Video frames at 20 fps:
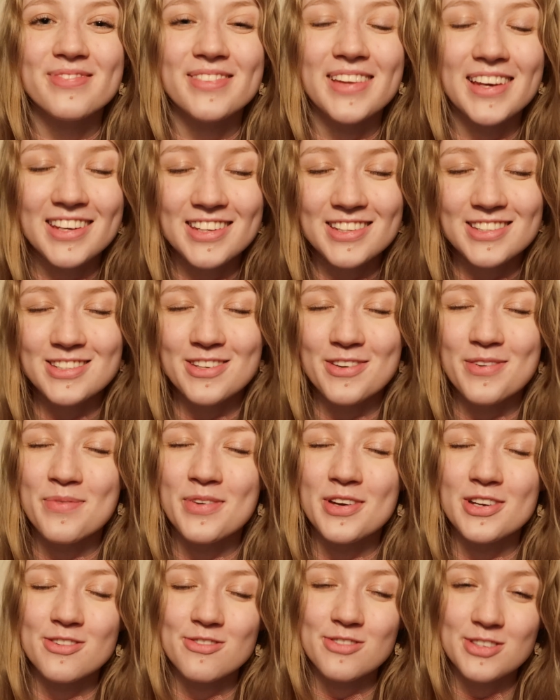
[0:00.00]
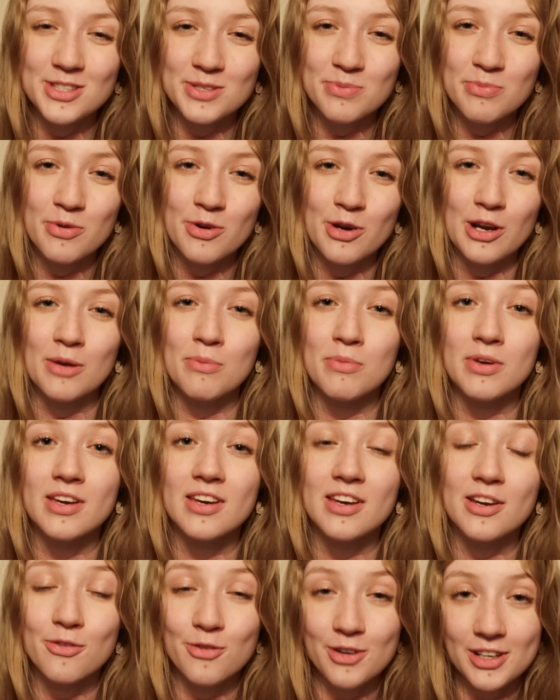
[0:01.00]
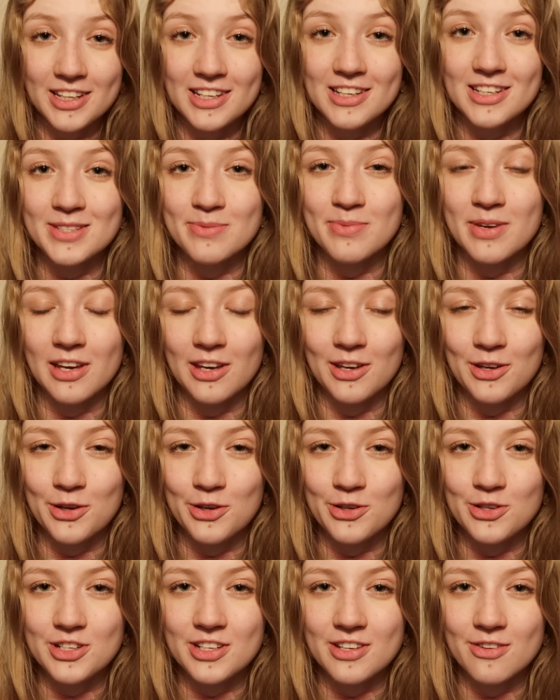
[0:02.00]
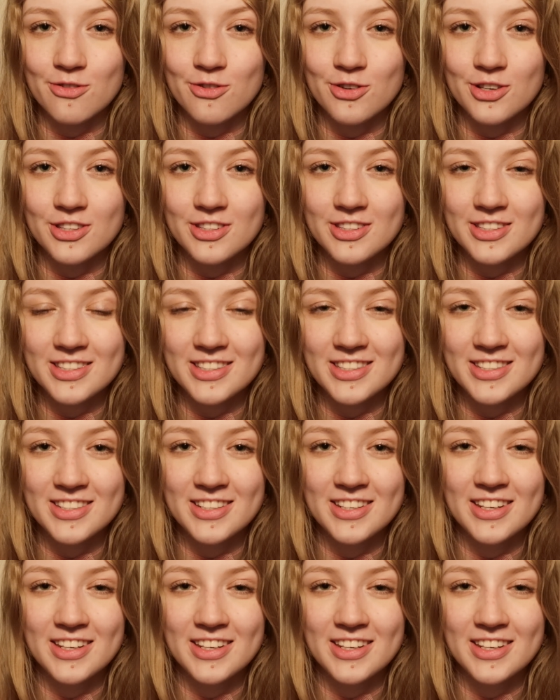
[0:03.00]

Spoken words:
Thank you so much for supporting me. It really does make a huge difference.